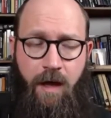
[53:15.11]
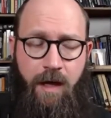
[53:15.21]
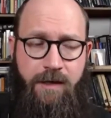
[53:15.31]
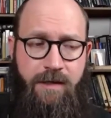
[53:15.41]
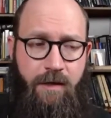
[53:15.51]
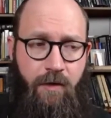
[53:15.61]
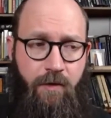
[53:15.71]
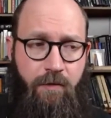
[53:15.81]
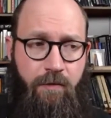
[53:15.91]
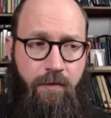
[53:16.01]
And
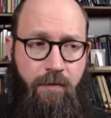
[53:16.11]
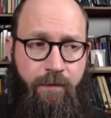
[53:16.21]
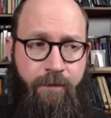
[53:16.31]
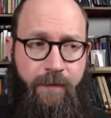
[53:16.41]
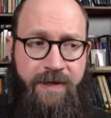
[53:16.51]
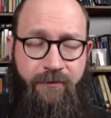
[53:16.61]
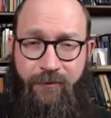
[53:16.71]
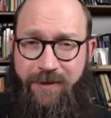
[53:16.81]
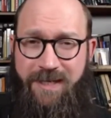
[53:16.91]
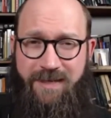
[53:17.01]
so it's
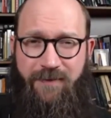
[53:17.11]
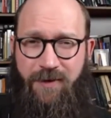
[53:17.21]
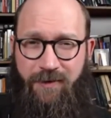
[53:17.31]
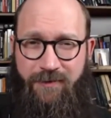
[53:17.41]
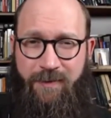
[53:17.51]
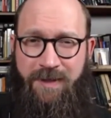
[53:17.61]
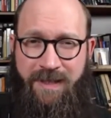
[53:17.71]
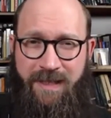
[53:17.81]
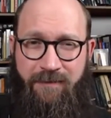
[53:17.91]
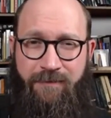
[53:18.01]
really difficult to
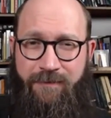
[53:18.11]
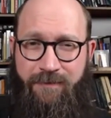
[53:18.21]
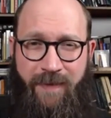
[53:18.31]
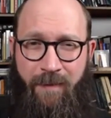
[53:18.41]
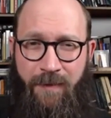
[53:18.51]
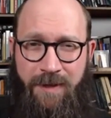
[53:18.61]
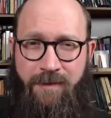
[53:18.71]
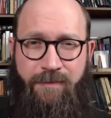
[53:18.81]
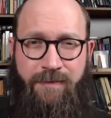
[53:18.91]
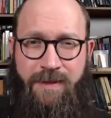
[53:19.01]
believe that
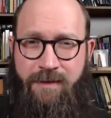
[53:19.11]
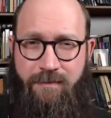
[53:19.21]
Muslims